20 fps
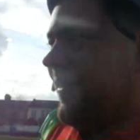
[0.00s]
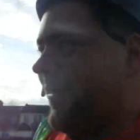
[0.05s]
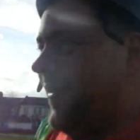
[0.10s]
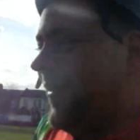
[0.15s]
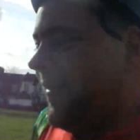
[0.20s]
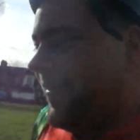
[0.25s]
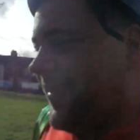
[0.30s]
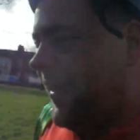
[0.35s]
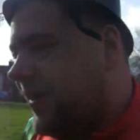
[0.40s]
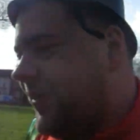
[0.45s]
so we're
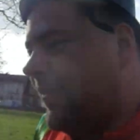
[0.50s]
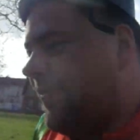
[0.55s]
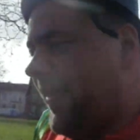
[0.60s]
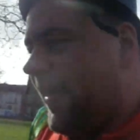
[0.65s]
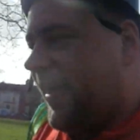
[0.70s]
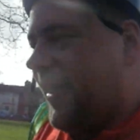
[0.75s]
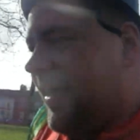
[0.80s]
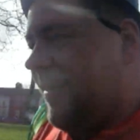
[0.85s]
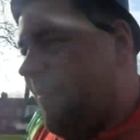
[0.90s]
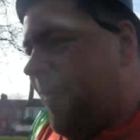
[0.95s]
going down to
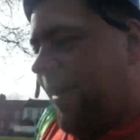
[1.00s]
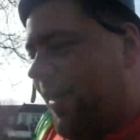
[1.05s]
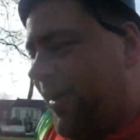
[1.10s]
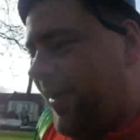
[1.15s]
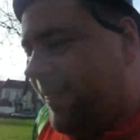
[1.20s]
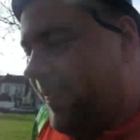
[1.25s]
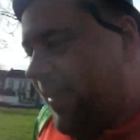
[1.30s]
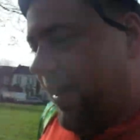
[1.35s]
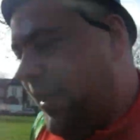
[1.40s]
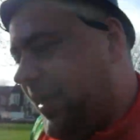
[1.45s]
Vicky
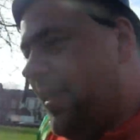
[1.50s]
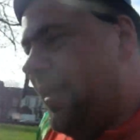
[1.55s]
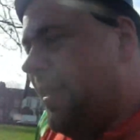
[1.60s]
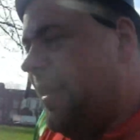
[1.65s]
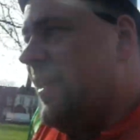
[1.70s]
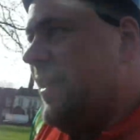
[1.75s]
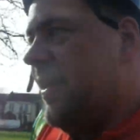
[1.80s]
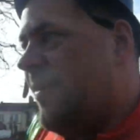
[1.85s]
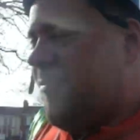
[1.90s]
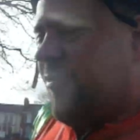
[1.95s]
Park, mate.
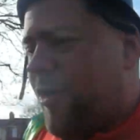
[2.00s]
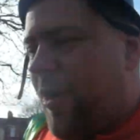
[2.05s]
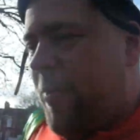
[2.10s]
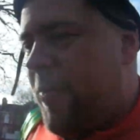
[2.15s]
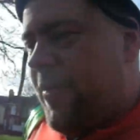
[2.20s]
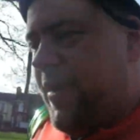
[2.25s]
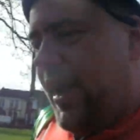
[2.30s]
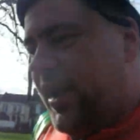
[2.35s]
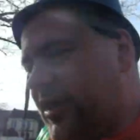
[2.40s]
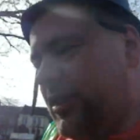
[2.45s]

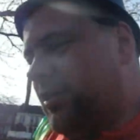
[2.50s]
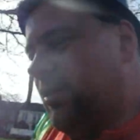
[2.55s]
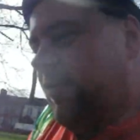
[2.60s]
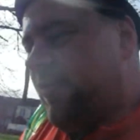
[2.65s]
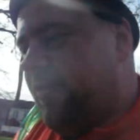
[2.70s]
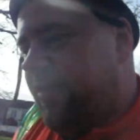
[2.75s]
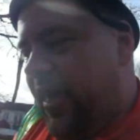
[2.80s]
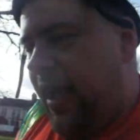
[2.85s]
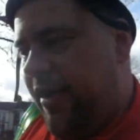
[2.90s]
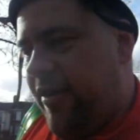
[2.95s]
Proper next
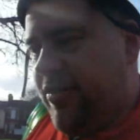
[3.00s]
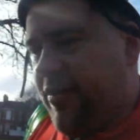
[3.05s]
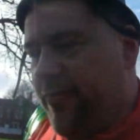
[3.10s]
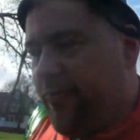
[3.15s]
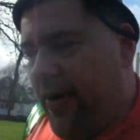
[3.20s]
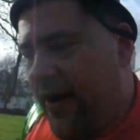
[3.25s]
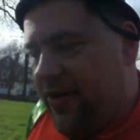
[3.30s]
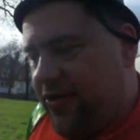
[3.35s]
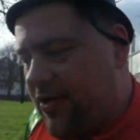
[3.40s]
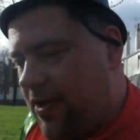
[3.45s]
over there is the
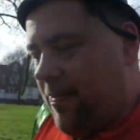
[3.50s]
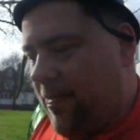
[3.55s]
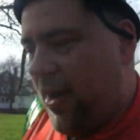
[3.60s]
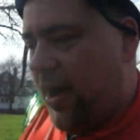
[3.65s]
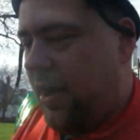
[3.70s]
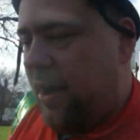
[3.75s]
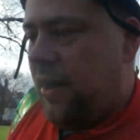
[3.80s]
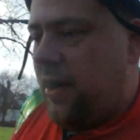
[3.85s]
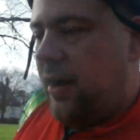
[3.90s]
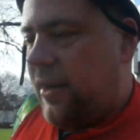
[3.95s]
Preston
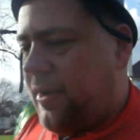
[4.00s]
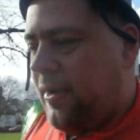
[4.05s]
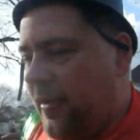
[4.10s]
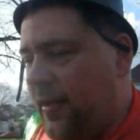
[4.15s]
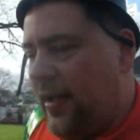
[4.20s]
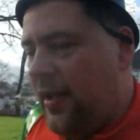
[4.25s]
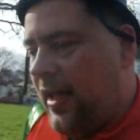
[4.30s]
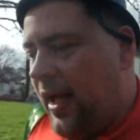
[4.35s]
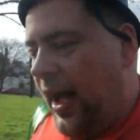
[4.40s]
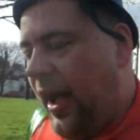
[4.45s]
Park,
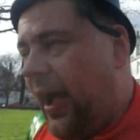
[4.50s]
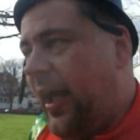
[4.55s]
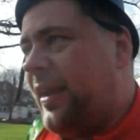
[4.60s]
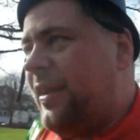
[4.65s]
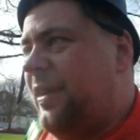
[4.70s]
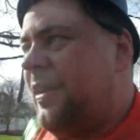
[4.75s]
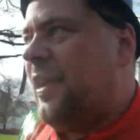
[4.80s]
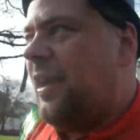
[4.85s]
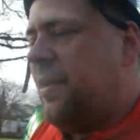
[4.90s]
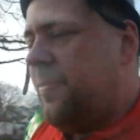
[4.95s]

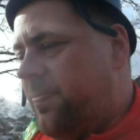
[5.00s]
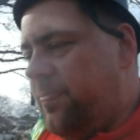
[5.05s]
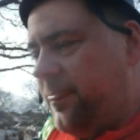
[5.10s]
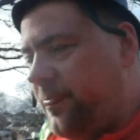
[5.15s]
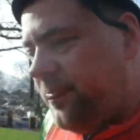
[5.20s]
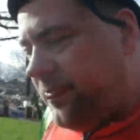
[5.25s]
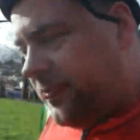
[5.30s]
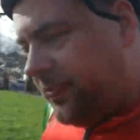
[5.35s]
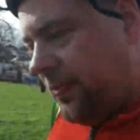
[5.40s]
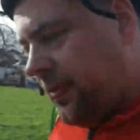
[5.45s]
and
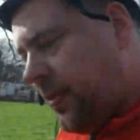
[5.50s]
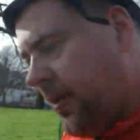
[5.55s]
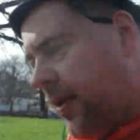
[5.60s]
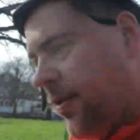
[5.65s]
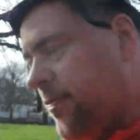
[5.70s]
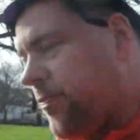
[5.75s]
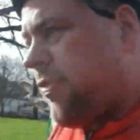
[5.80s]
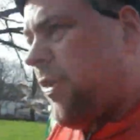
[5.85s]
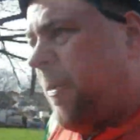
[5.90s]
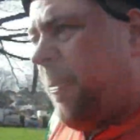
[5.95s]

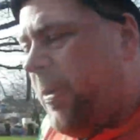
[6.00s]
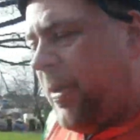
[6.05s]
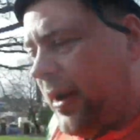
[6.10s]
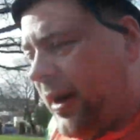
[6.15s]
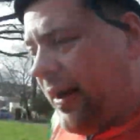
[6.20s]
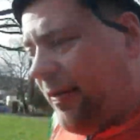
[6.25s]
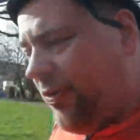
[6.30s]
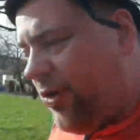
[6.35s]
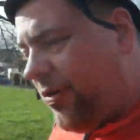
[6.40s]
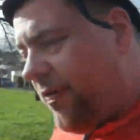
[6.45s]
proper
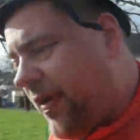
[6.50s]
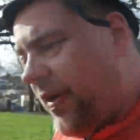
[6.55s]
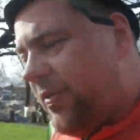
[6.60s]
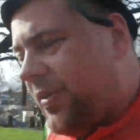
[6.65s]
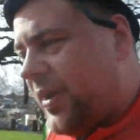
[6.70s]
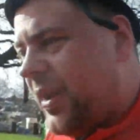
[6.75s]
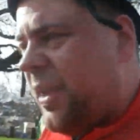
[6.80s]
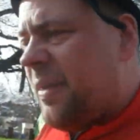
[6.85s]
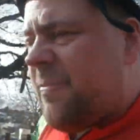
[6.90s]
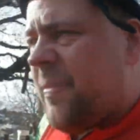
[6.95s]
gonna have a look
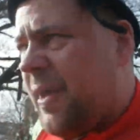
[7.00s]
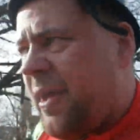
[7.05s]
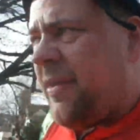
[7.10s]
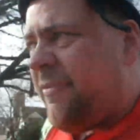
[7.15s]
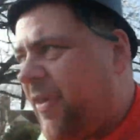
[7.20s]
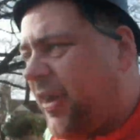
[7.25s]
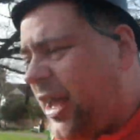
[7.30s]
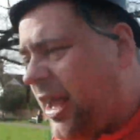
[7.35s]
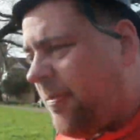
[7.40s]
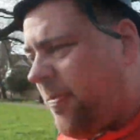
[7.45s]
around here, mate.
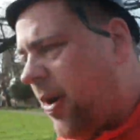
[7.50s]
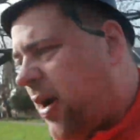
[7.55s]
Vicky